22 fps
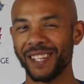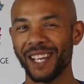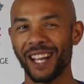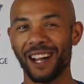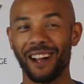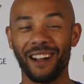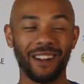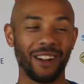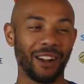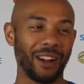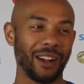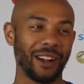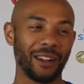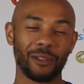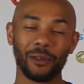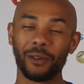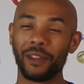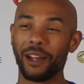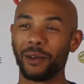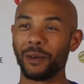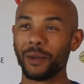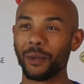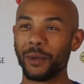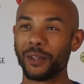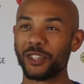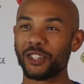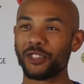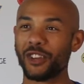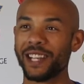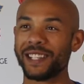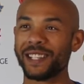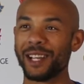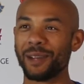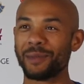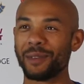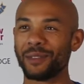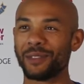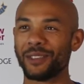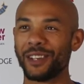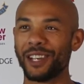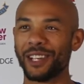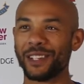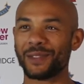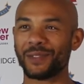Yeah, I thought that one went straight up
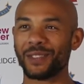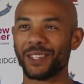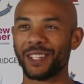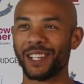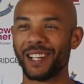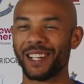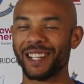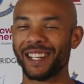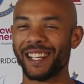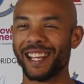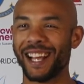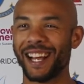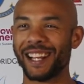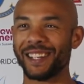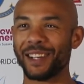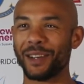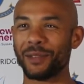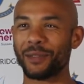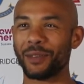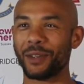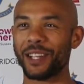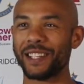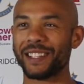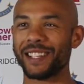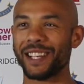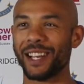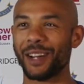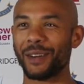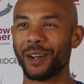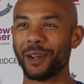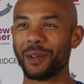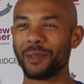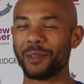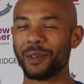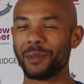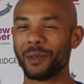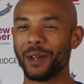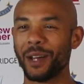at first, but luckily it had enough on it to go over.